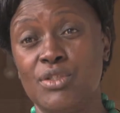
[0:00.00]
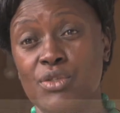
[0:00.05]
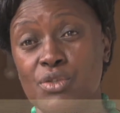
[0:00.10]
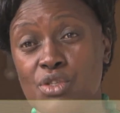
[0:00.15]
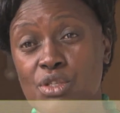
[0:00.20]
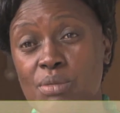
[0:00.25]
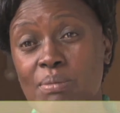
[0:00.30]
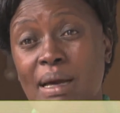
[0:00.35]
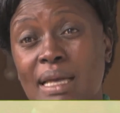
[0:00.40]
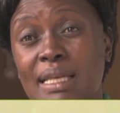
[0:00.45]

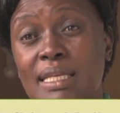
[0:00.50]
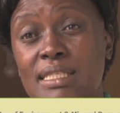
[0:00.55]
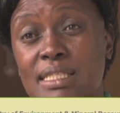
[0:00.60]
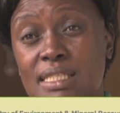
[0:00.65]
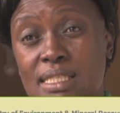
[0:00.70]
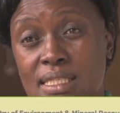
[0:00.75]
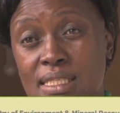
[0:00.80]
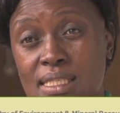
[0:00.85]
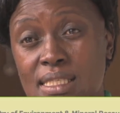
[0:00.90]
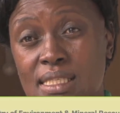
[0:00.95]
use
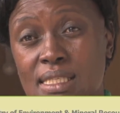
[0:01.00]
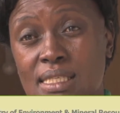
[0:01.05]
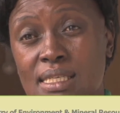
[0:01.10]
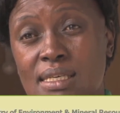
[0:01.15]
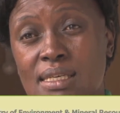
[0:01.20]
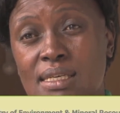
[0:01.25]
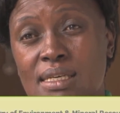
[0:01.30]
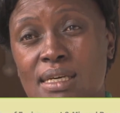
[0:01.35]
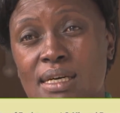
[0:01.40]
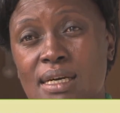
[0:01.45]
managers
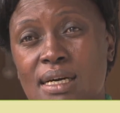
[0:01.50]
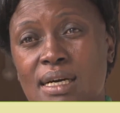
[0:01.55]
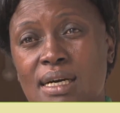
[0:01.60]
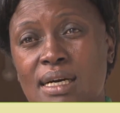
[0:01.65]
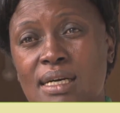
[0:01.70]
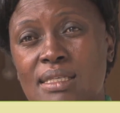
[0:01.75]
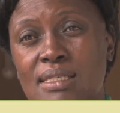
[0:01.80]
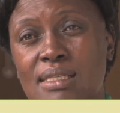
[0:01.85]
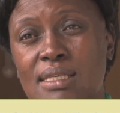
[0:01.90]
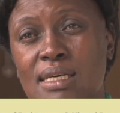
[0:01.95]

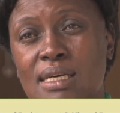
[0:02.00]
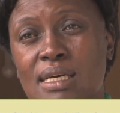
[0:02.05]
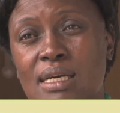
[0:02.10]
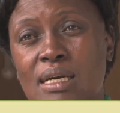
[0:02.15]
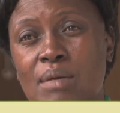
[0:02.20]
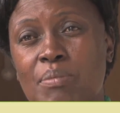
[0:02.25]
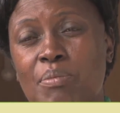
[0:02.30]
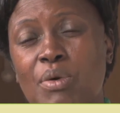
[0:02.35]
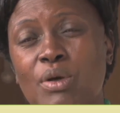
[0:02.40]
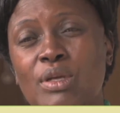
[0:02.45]
and
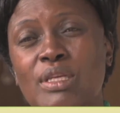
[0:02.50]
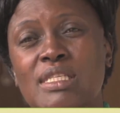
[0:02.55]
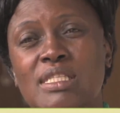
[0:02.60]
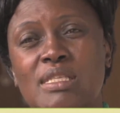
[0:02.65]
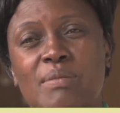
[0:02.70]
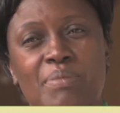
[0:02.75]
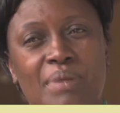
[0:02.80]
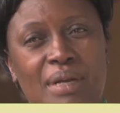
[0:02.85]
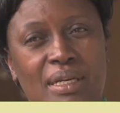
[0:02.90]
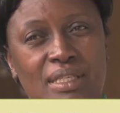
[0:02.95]

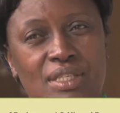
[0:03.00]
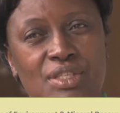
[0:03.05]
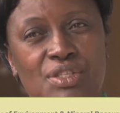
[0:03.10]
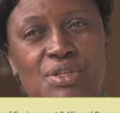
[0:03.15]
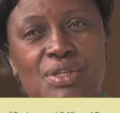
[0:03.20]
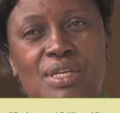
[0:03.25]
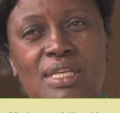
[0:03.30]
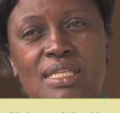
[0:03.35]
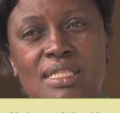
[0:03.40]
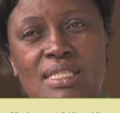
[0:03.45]
policy
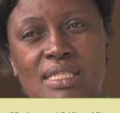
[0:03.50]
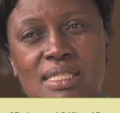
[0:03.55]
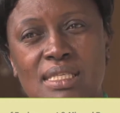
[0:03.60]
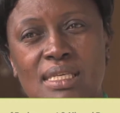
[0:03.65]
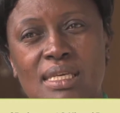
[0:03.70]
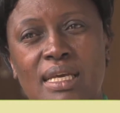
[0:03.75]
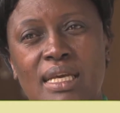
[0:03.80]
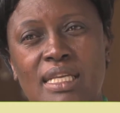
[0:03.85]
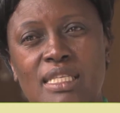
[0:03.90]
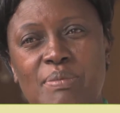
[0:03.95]
practitioners
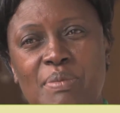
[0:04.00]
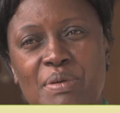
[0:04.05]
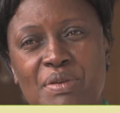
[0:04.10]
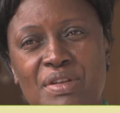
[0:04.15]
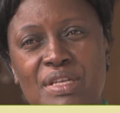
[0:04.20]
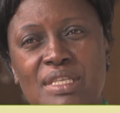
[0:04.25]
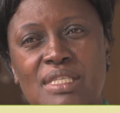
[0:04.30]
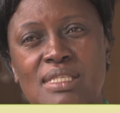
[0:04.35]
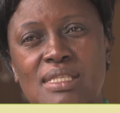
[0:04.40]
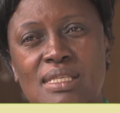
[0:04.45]

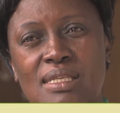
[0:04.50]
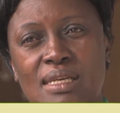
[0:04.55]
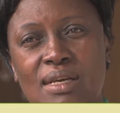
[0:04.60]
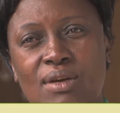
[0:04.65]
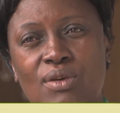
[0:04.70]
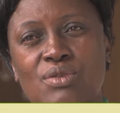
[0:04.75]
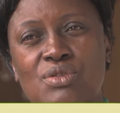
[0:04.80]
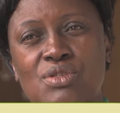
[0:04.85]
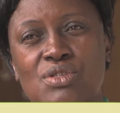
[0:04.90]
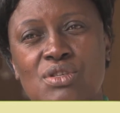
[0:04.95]
experience
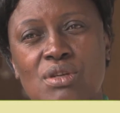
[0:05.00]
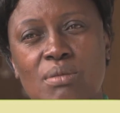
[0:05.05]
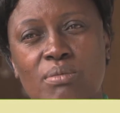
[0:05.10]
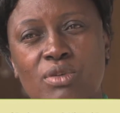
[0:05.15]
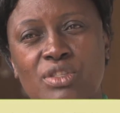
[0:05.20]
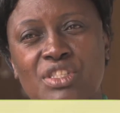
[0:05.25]
considerable